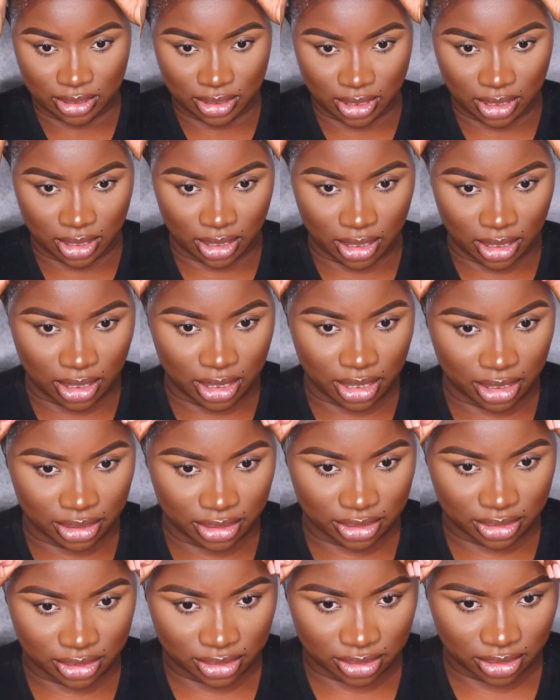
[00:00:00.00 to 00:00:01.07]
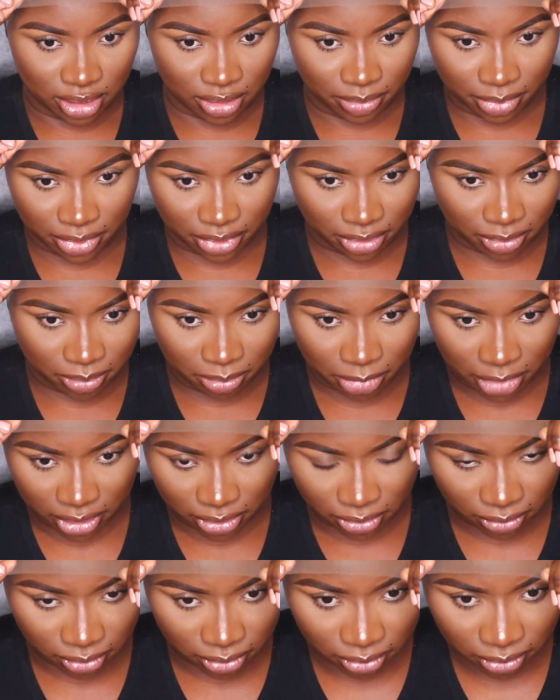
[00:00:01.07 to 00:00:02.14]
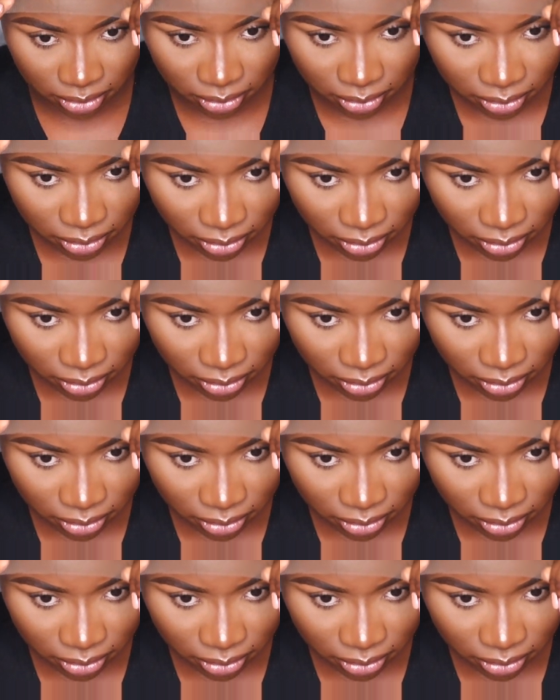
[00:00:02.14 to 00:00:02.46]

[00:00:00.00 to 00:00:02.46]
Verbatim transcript: Okay, I like to start with the middle.